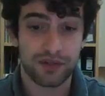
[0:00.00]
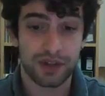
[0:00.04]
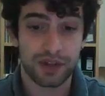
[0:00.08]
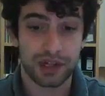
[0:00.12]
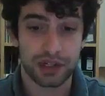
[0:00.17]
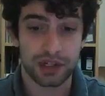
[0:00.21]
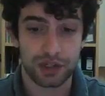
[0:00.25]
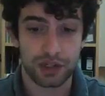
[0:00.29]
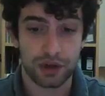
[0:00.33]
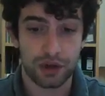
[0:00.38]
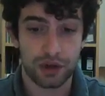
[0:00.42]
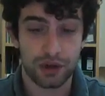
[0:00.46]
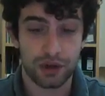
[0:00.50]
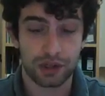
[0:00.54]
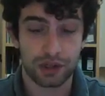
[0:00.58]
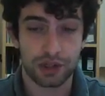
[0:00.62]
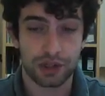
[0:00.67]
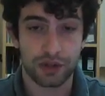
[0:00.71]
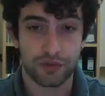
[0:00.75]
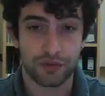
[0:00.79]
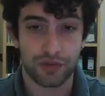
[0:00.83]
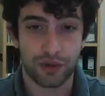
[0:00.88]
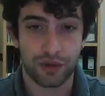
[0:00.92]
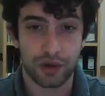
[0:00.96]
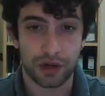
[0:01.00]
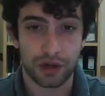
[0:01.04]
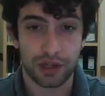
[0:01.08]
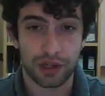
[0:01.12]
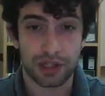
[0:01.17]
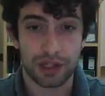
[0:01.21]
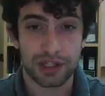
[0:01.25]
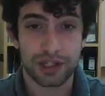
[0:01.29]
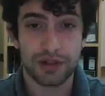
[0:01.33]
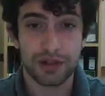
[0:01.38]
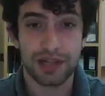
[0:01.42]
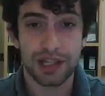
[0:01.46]
village you're looking for
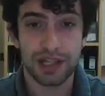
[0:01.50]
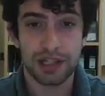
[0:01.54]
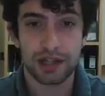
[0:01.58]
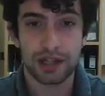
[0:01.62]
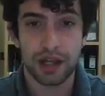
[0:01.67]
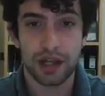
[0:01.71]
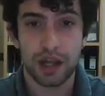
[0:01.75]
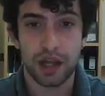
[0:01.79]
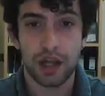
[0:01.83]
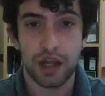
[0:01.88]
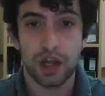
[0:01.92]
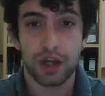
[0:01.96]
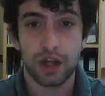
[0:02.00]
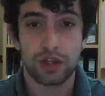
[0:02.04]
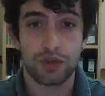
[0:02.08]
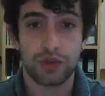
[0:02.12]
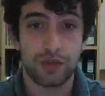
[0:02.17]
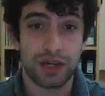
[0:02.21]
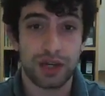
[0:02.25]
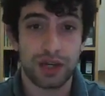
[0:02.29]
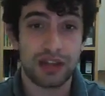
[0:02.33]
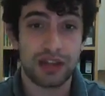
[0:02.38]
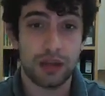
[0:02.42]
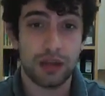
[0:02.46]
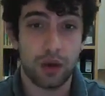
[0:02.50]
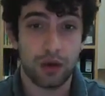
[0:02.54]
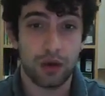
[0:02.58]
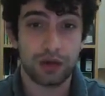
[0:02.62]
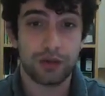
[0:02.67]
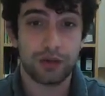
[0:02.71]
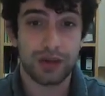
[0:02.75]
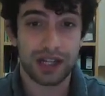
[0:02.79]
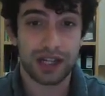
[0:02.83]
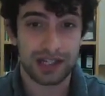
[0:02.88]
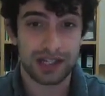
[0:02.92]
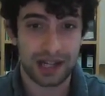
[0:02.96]
because you need to read the
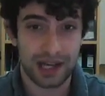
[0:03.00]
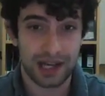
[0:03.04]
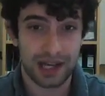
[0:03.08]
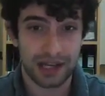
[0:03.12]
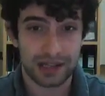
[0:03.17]
Old Greek